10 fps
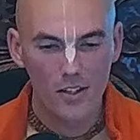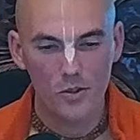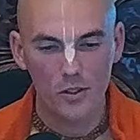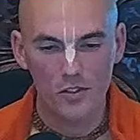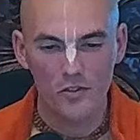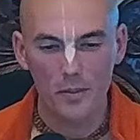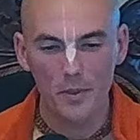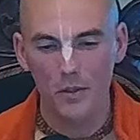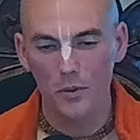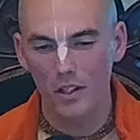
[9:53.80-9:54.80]
So this
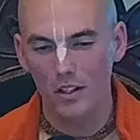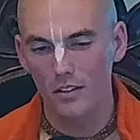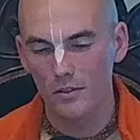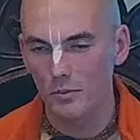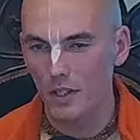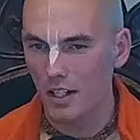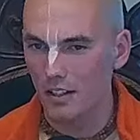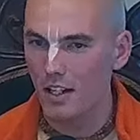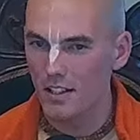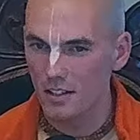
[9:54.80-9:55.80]
family, we had a
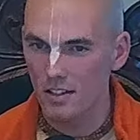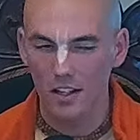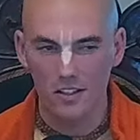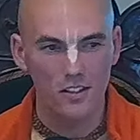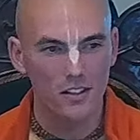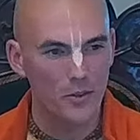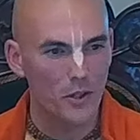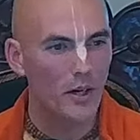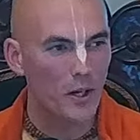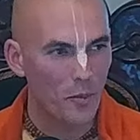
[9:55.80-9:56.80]
nice discussion. They
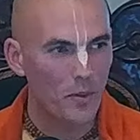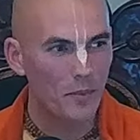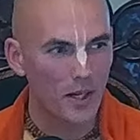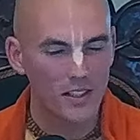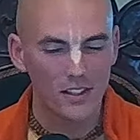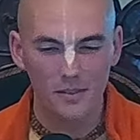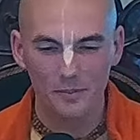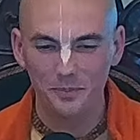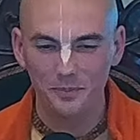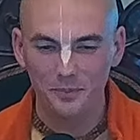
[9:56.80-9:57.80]
were quite open-minded.
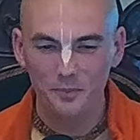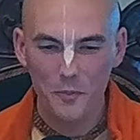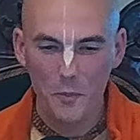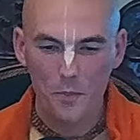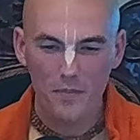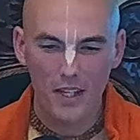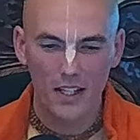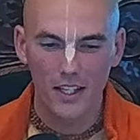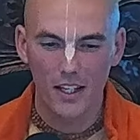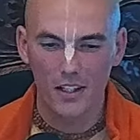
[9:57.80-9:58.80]

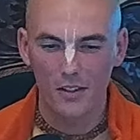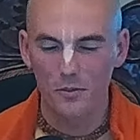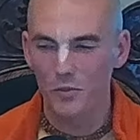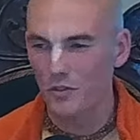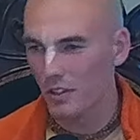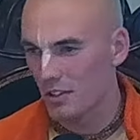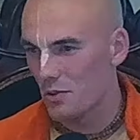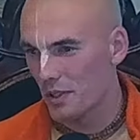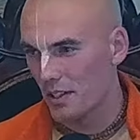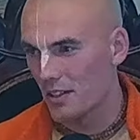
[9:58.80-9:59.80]
And they revealed
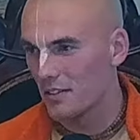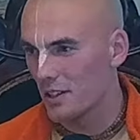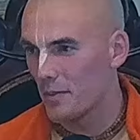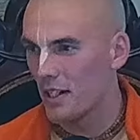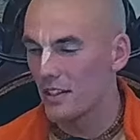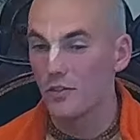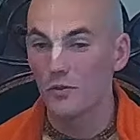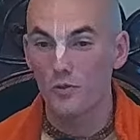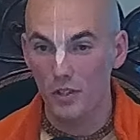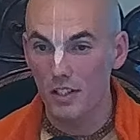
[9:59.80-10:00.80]
to me about the
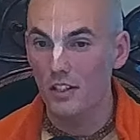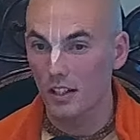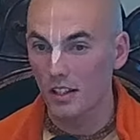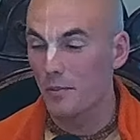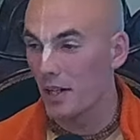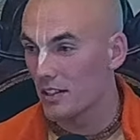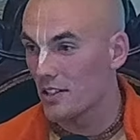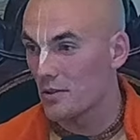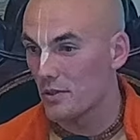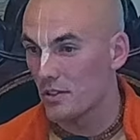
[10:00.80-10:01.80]
tradition that they
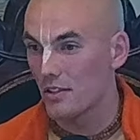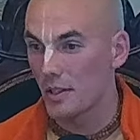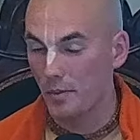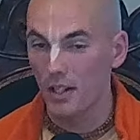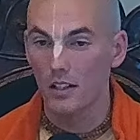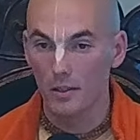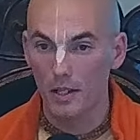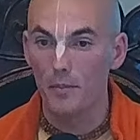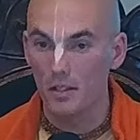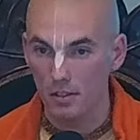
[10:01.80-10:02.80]
practice, which is
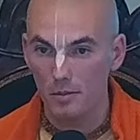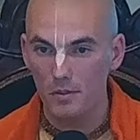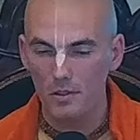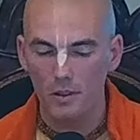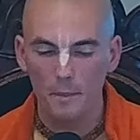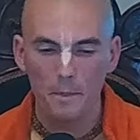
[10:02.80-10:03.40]
the Muslims.